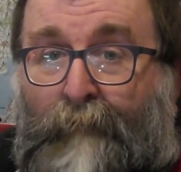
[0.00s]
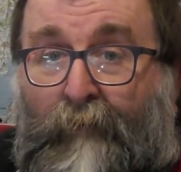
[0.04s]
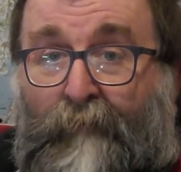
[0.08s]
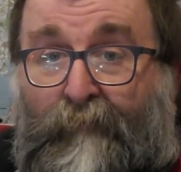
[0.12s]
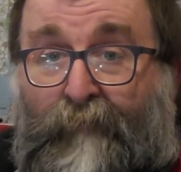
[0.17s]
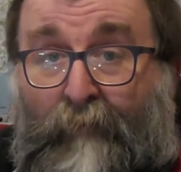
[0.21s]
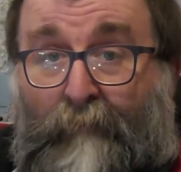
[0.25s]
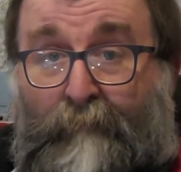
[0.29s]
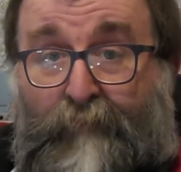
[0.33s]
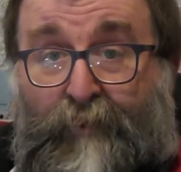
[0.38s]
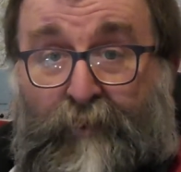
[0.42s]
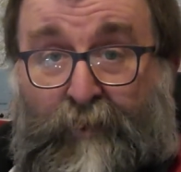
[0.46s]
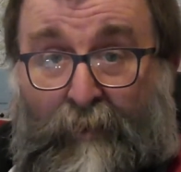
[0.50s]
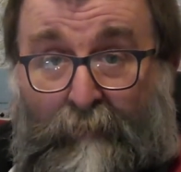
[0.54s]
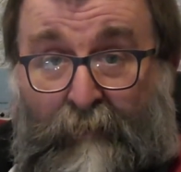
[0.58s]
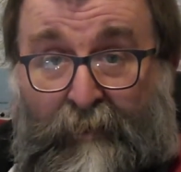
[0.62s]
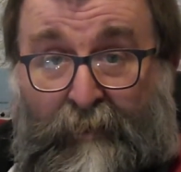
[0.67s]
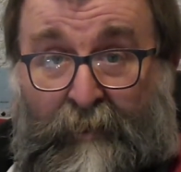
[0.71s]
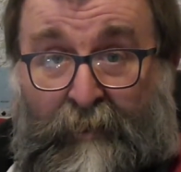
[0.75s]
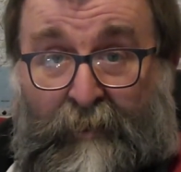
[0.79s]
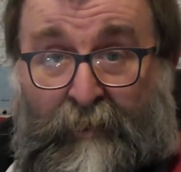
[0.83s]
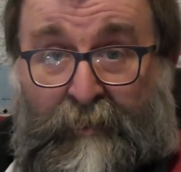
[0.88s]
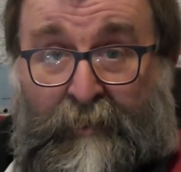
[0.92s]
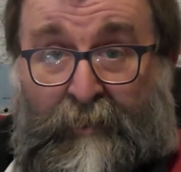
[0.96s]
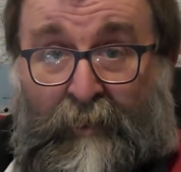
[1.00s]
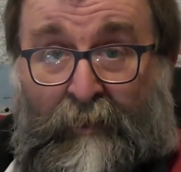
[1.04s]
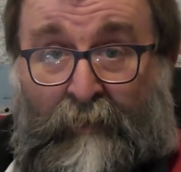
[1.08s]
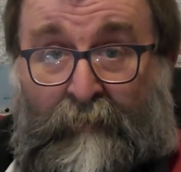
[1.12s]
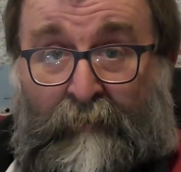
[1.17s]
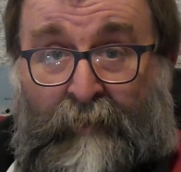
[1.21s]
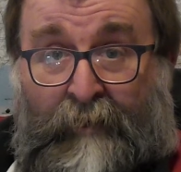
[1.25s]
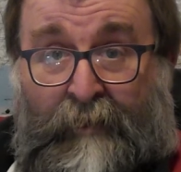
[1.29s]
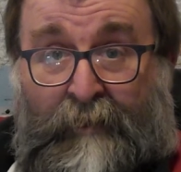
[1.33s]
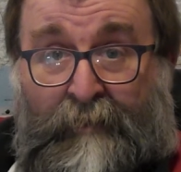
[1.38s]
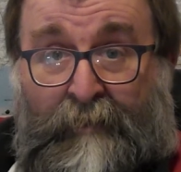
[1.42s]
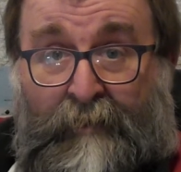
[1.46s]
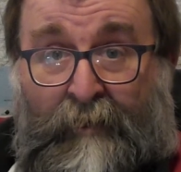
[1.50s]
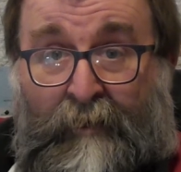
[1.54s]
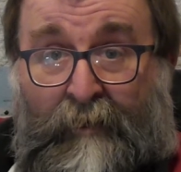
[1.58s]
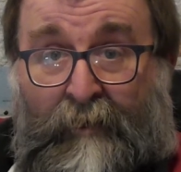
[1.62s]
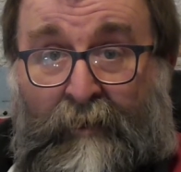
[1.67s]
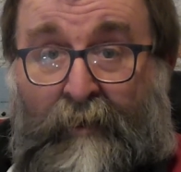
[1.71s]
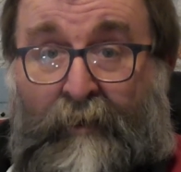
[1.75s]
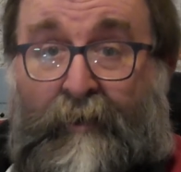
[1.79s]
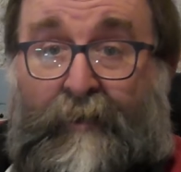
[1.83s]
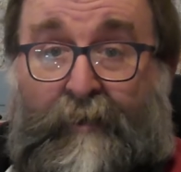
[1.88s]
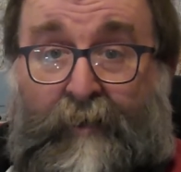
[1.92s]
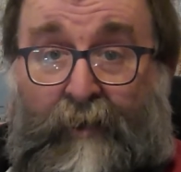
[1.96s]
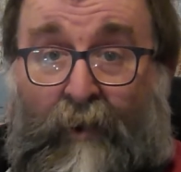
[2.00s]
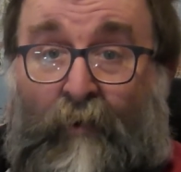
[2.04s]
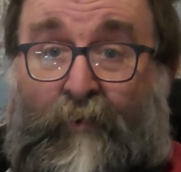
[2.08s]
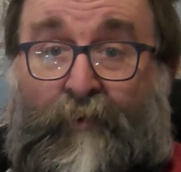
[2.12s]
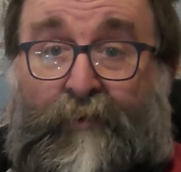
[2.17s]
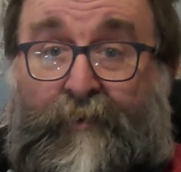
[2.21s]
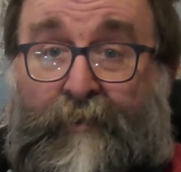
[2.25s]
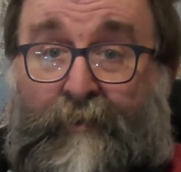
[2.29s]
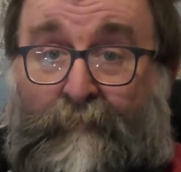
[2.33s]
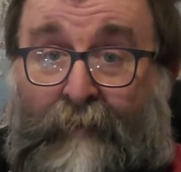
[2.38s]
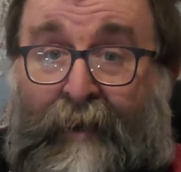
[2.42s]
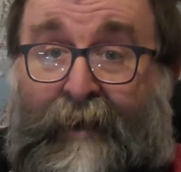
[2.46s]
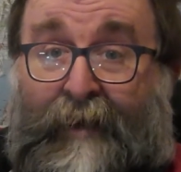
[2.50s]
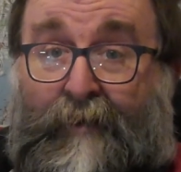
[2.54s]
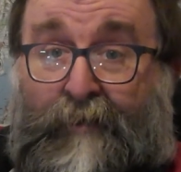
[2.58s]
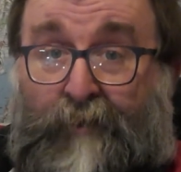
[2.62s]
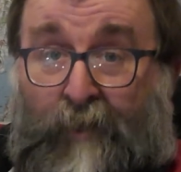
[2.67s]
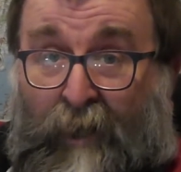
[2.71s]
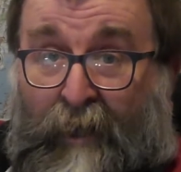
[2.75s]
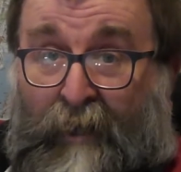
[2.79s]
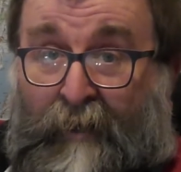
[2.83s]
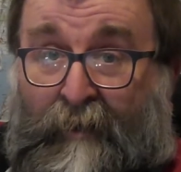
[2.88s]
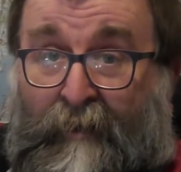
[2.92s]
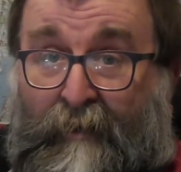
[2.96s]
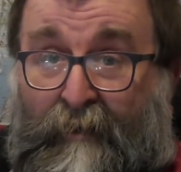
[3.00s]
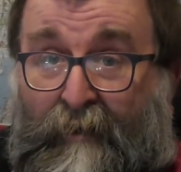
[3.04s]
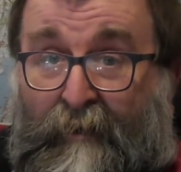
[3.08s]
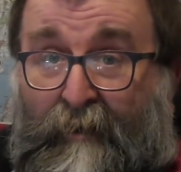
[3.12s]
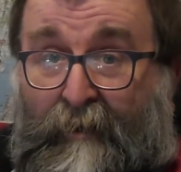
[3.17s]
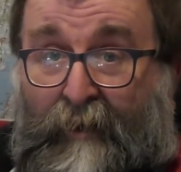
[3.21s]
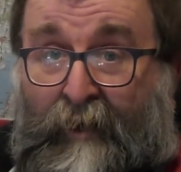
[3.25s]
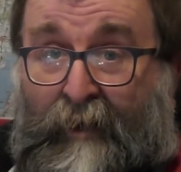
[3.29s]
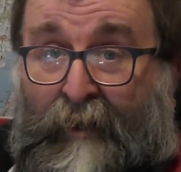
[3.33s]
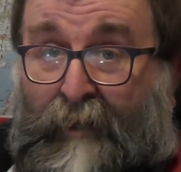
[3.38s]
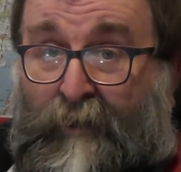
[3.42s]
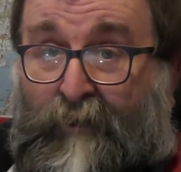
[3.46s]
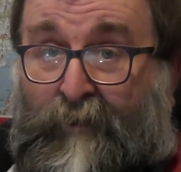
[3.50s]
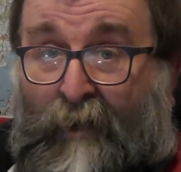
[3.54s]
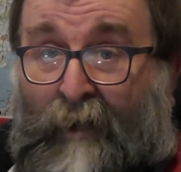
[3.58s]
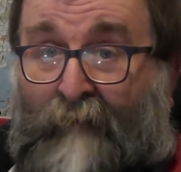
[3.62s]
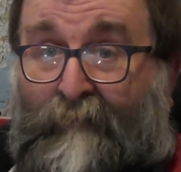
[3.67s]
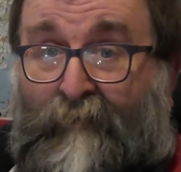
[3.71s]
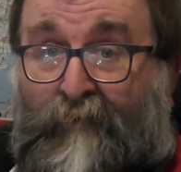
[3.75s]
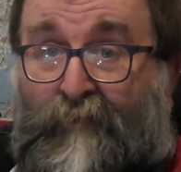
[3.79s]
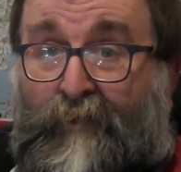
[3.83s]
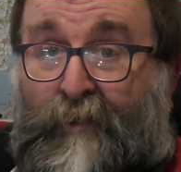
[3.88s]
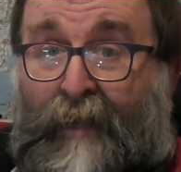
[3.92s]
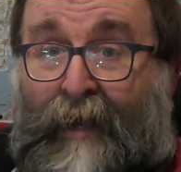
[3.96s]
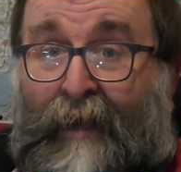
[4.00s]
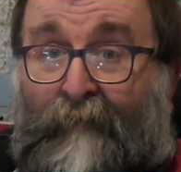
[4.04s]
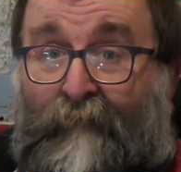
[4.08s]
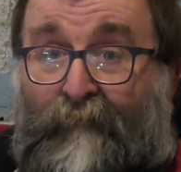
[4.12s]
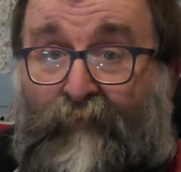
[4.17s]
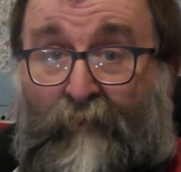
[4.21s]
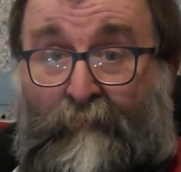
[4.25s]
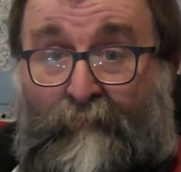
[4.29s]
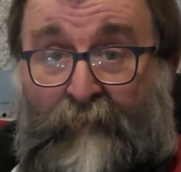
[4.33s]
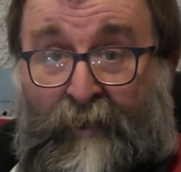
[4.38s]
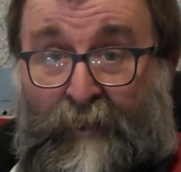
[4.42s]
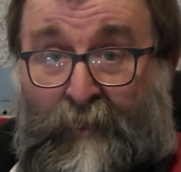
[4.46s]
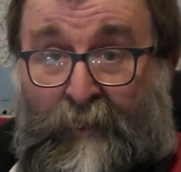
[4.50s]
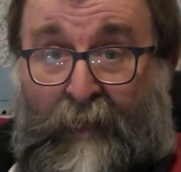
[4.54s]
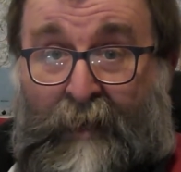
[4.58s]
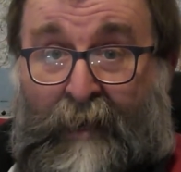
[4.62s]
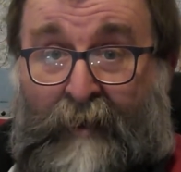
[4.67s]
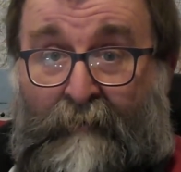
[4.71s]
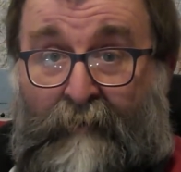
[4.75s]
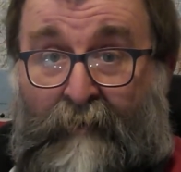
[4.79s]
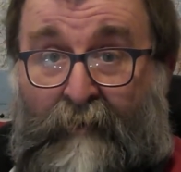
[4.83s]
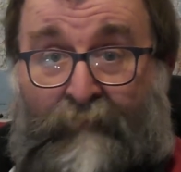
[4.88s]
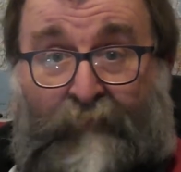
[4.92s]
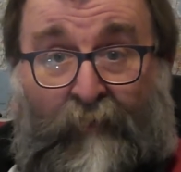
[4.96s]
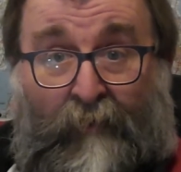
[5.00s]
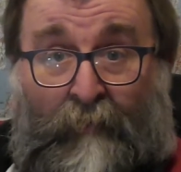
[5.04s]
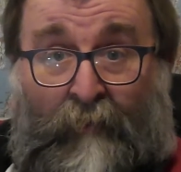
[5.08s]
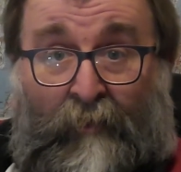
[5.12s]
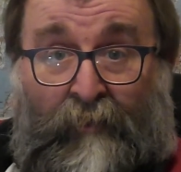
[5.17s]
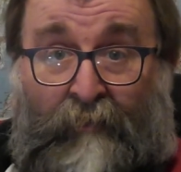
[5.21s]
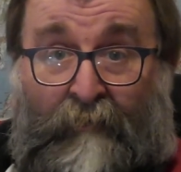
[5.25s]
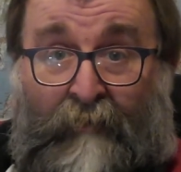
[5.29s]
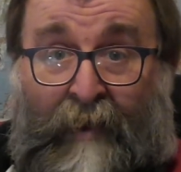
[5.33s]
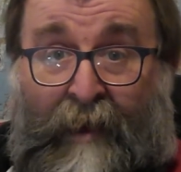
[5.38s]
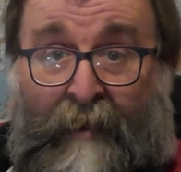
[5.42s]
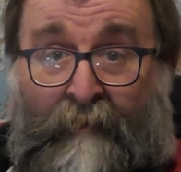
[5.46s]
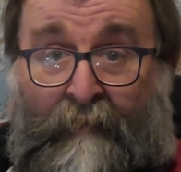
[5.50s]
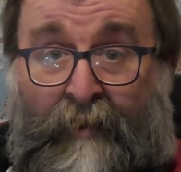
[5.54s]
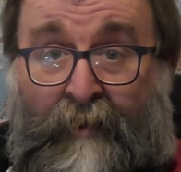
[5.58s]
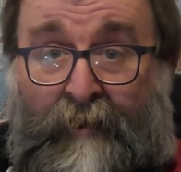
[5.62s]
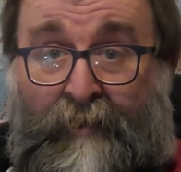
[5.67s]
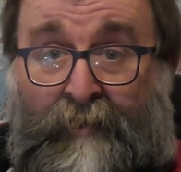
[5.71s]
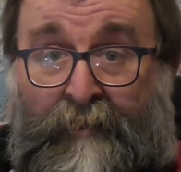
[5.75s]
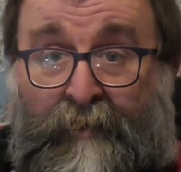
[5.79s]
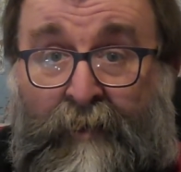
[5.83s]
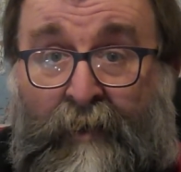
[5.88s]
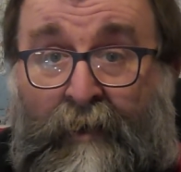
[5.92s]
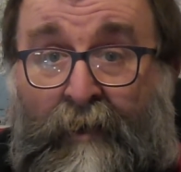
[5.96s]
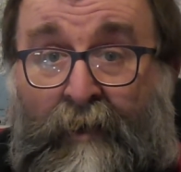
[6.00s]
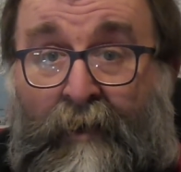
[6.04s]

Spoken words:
from some of the distilleries goes to make gin, and it travels down from this area, from other areas,